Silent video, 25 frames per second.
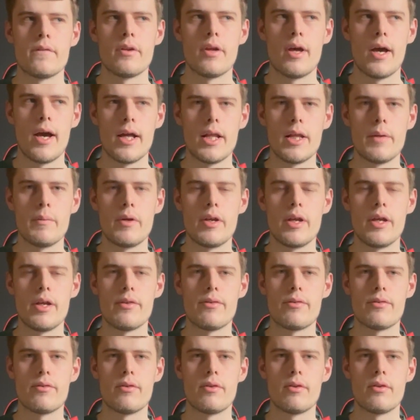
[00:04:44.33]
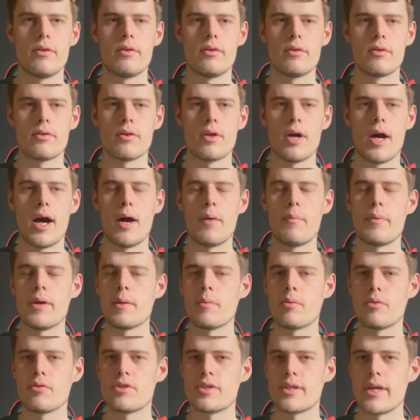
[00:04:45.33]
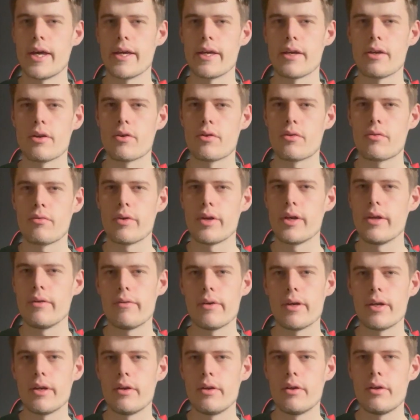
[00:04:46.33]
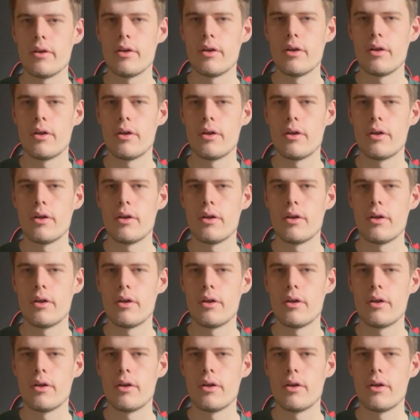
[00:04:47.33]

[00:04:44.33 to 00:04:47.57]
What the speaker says: element is how people take grieving